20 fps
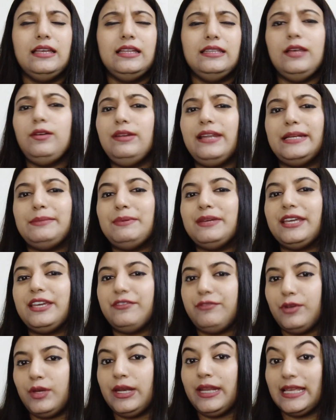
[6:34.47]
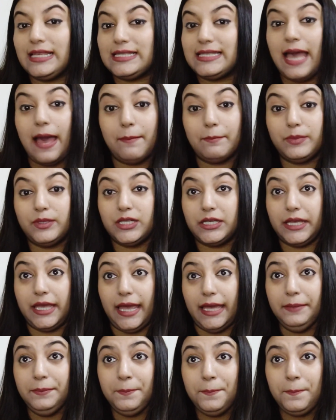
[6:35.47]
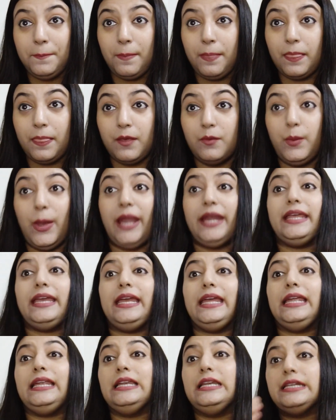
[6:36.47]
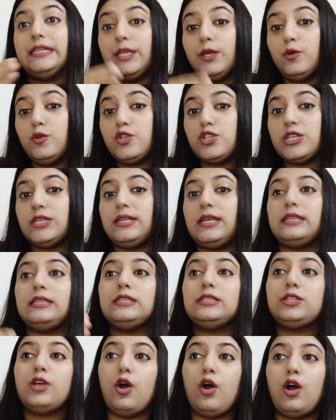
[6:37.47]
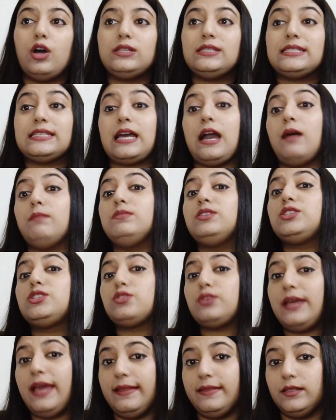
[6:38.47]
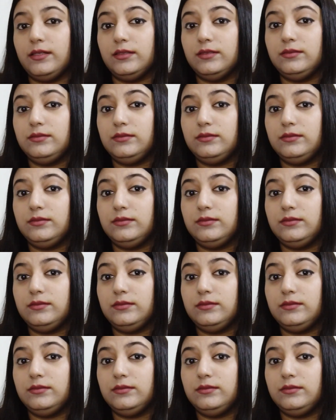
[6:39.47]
Now let me give you an example again where intuition and thoughts comes together.